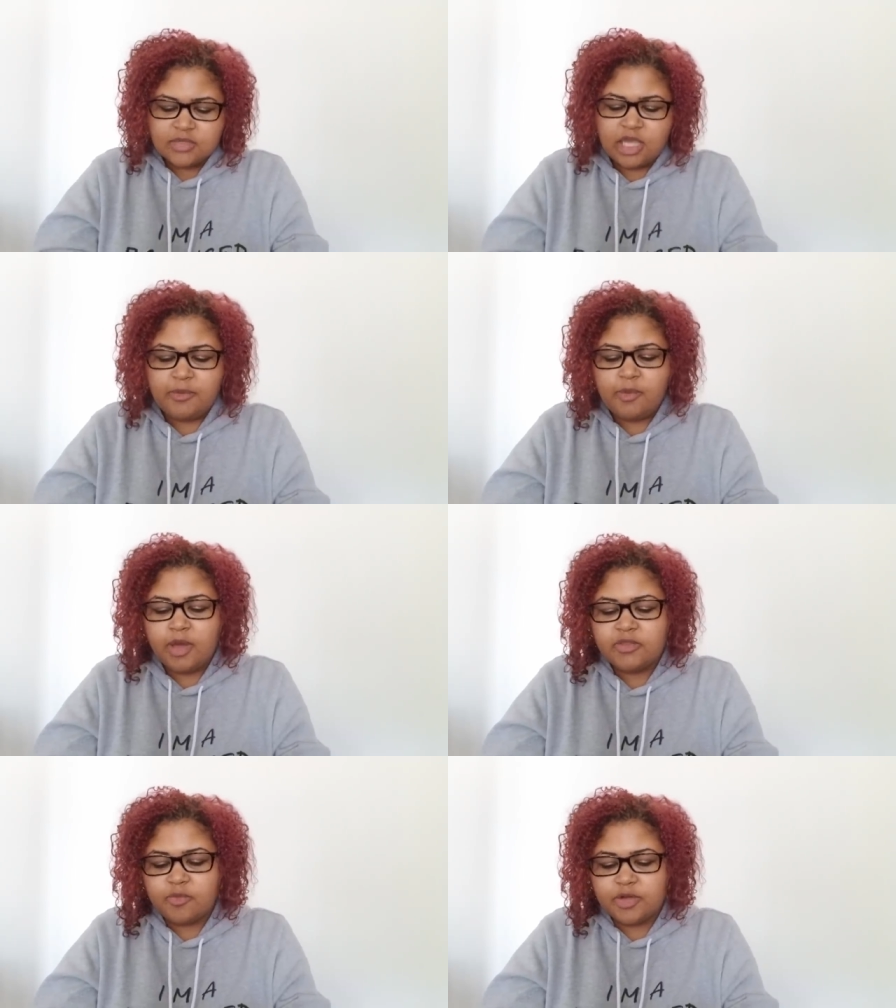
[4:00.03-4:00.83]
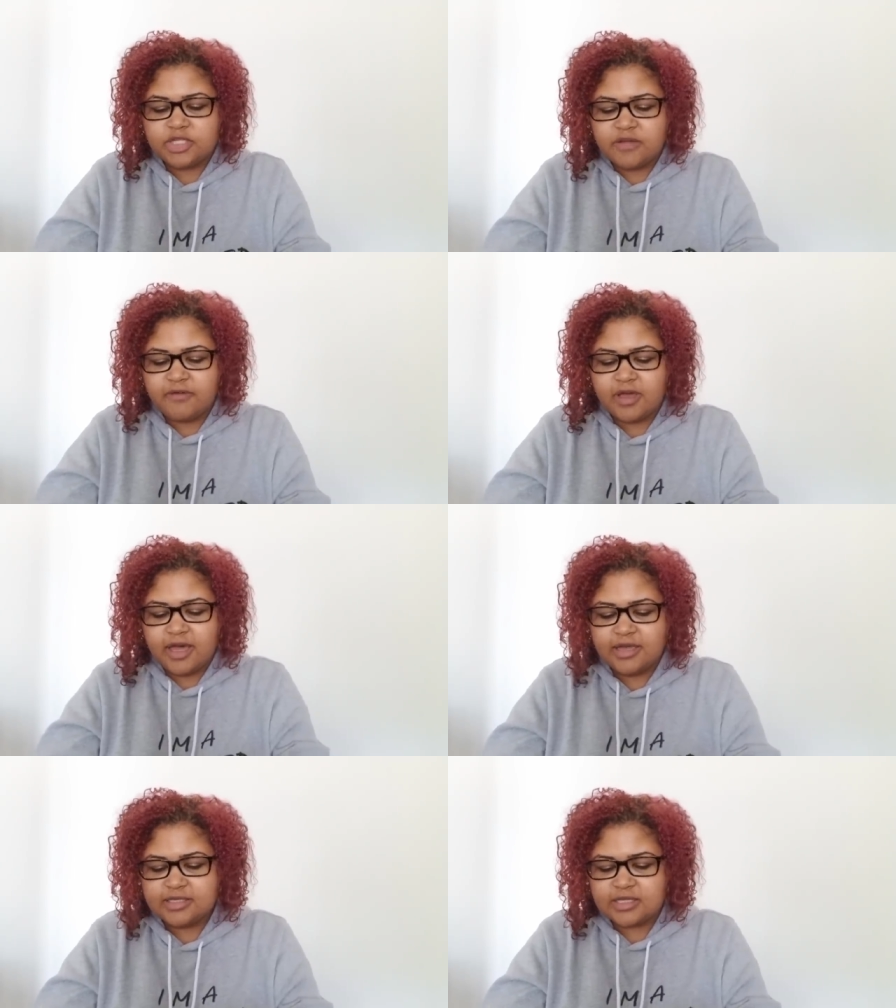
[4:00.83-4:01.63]
Keep in mind with the pre-shuffle,
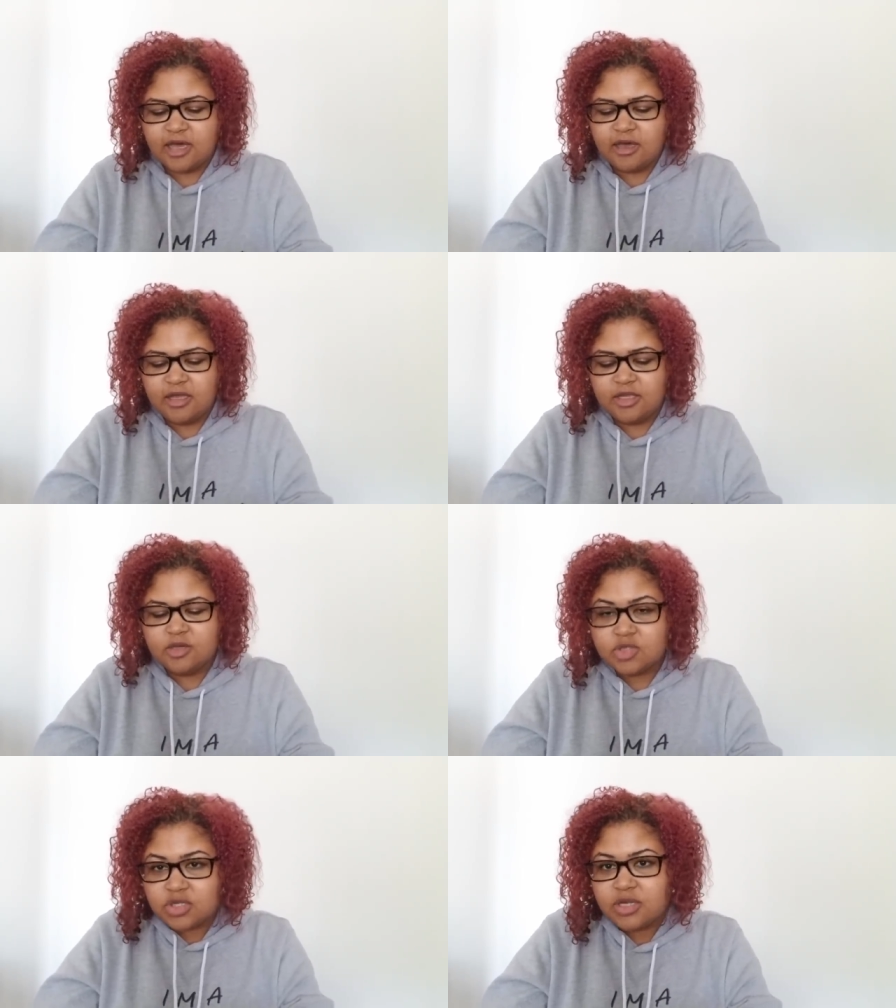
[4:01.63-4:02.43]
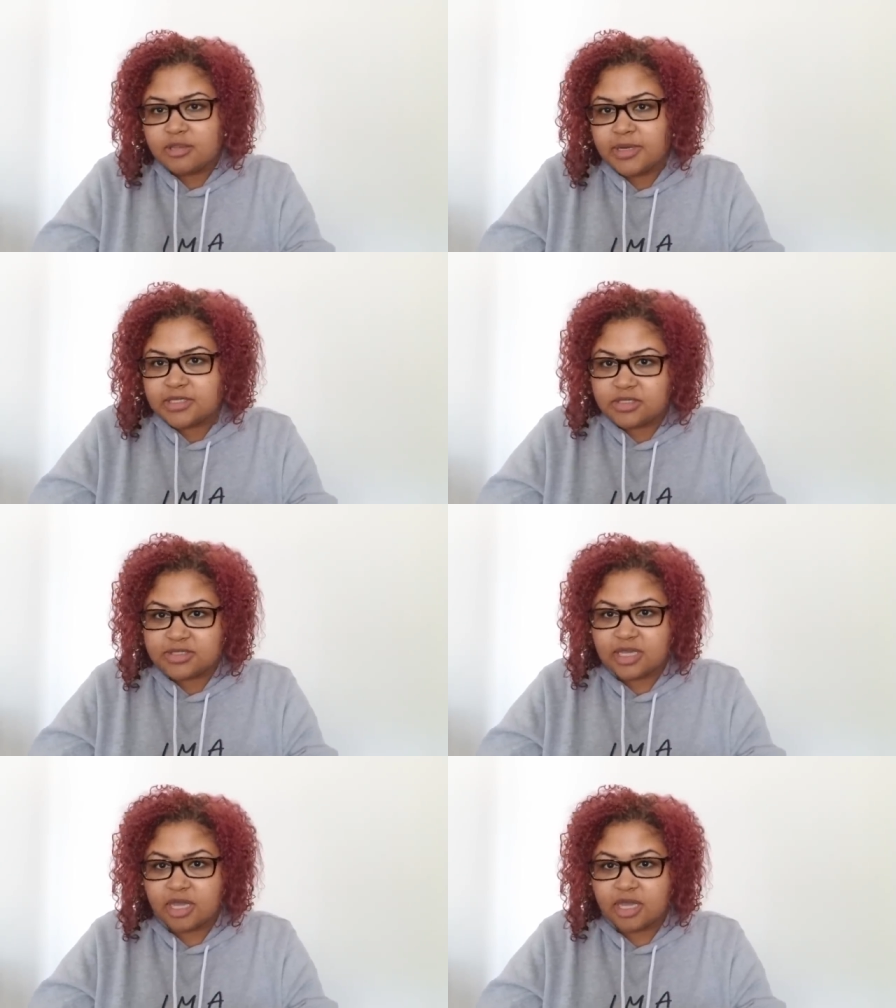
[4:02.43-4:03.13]
guys, uh, usually the messages that